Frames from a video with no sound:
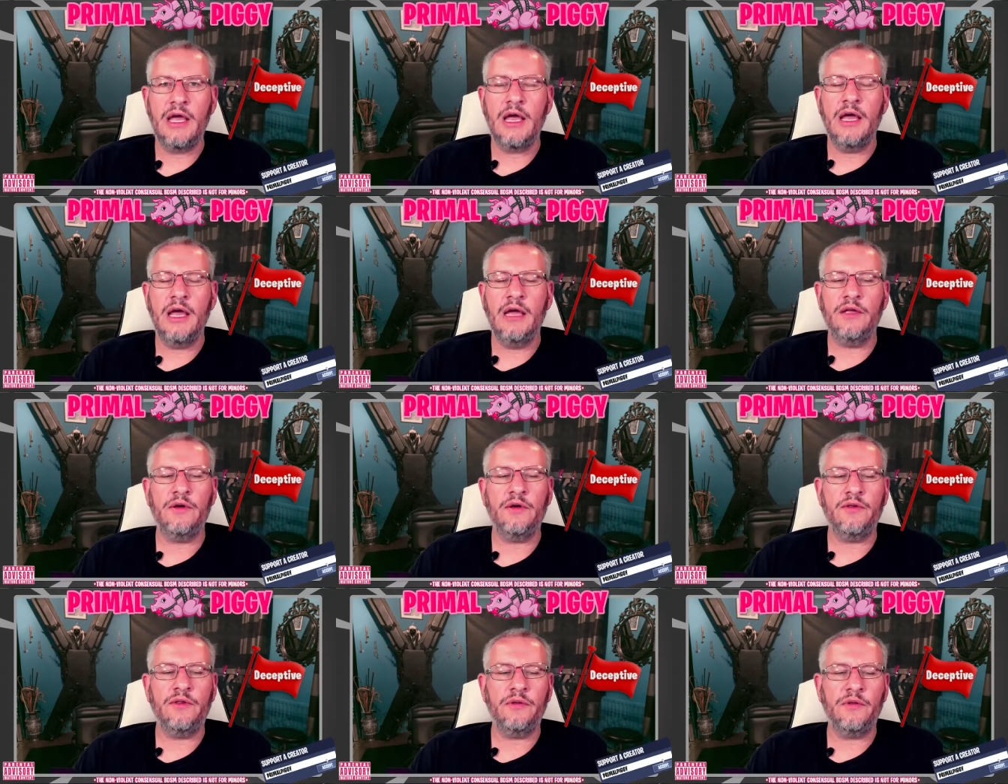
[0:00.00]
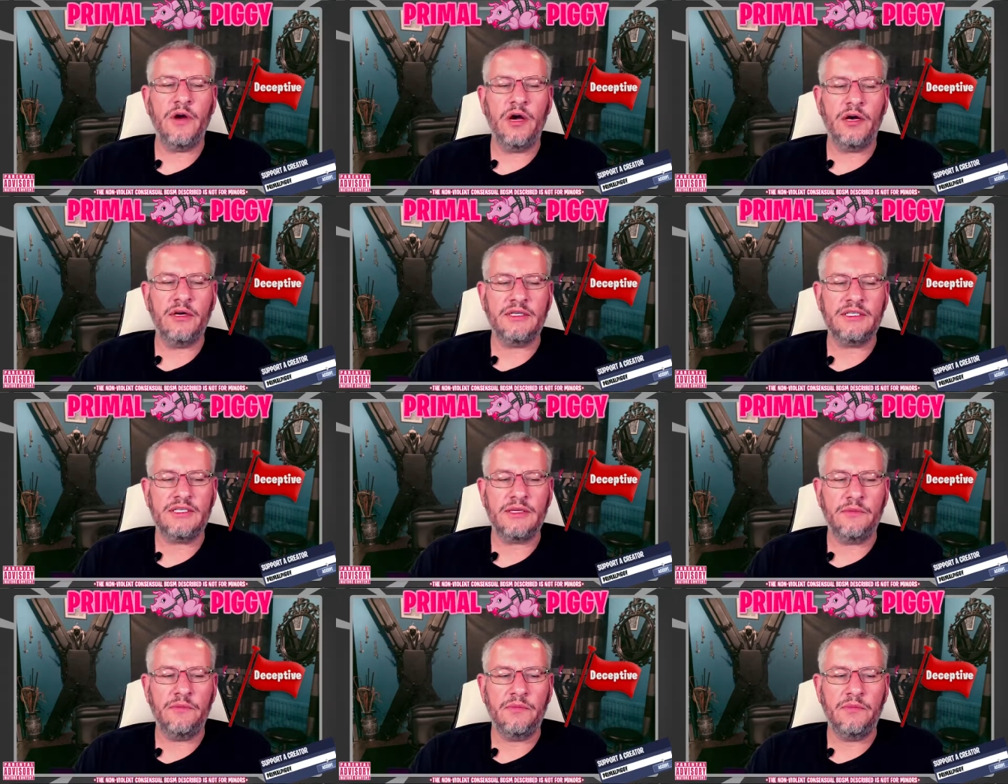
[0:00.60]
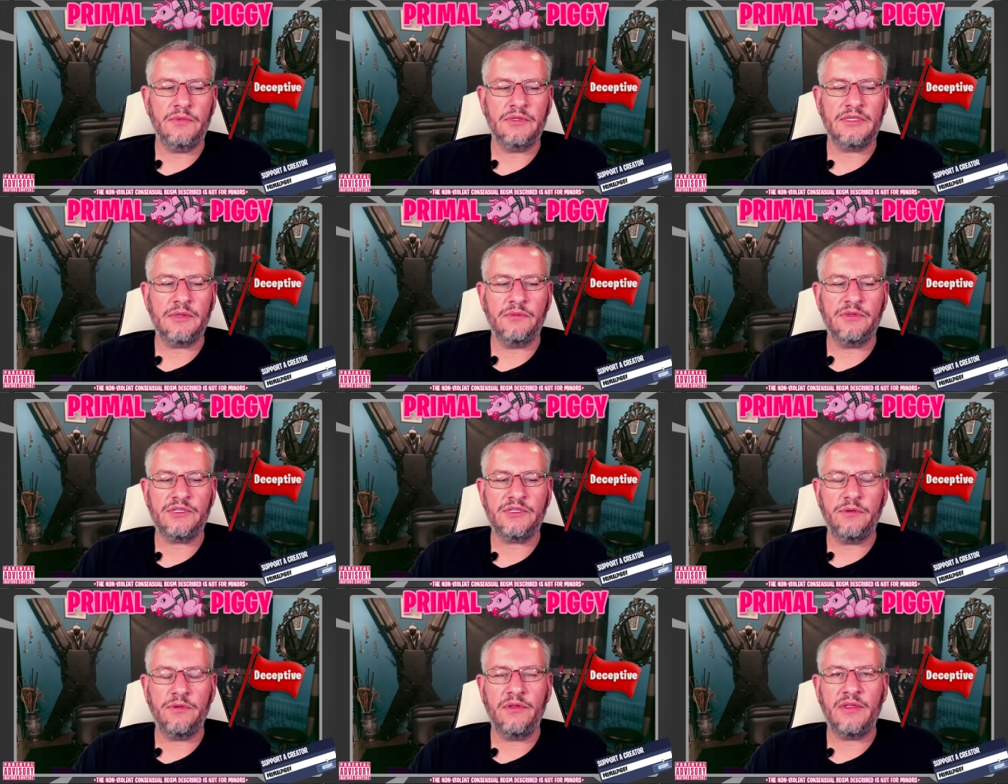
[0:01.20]
You know, there are some some
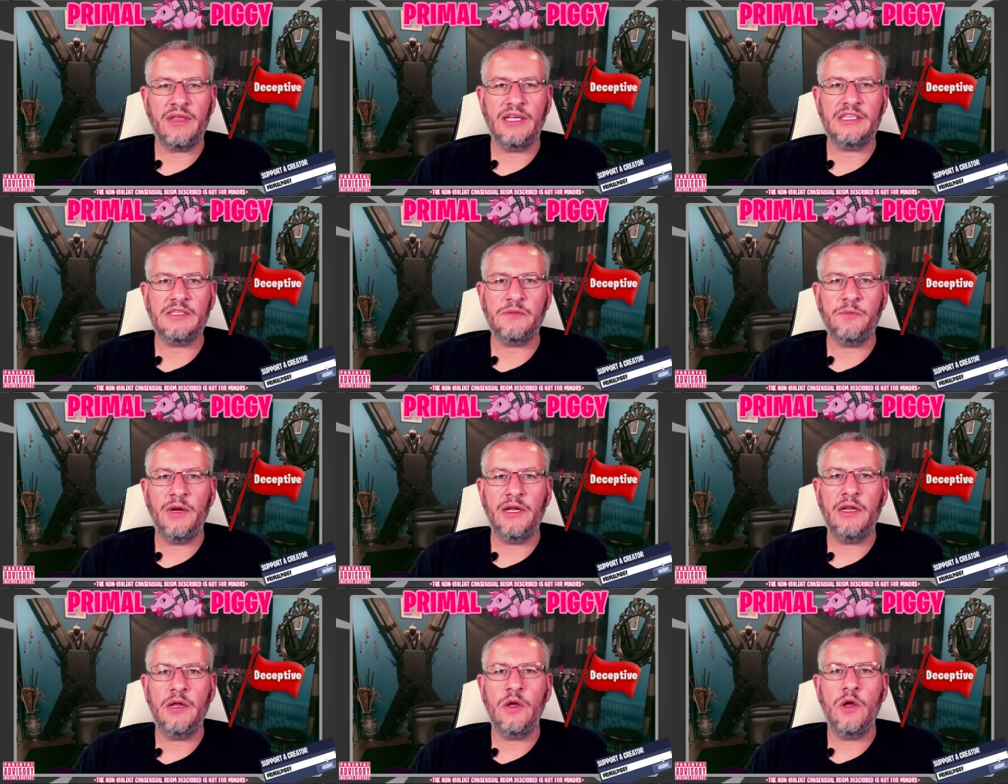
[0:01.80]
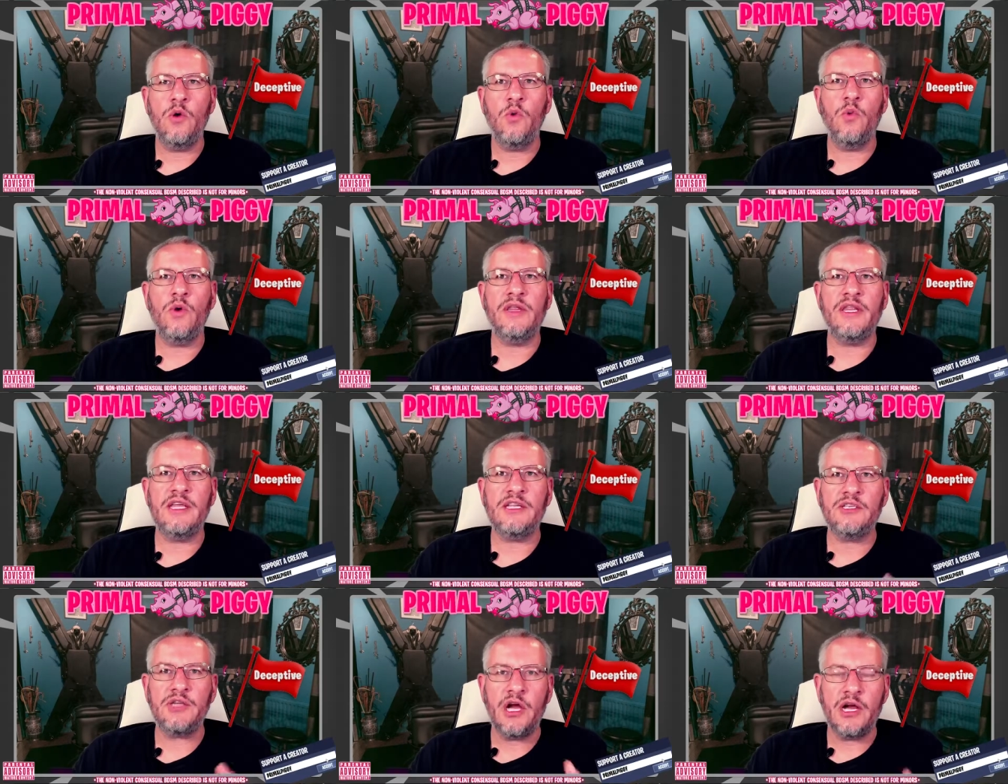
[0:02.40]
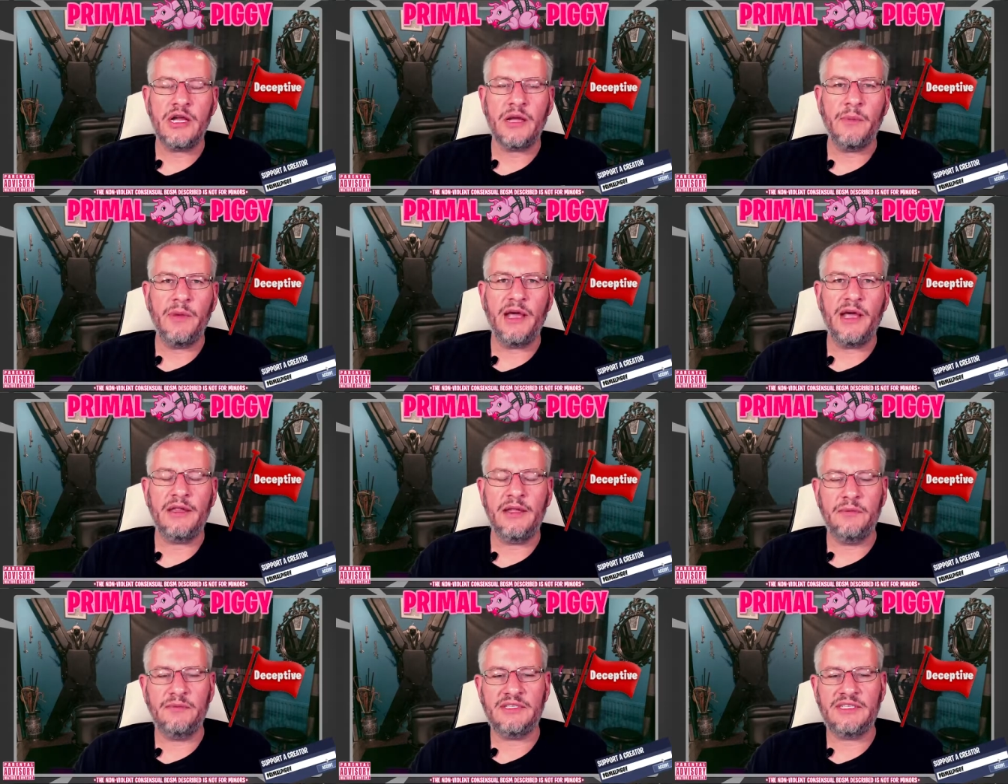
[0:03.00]
certain things, but when they talk about
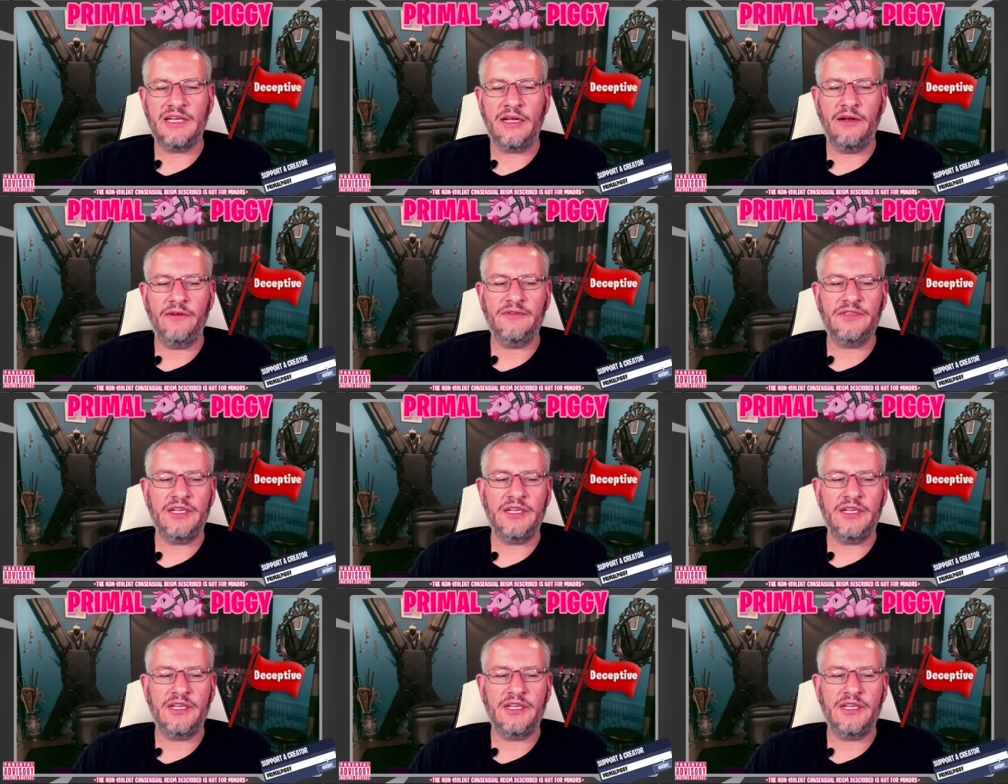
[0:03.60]
themselves,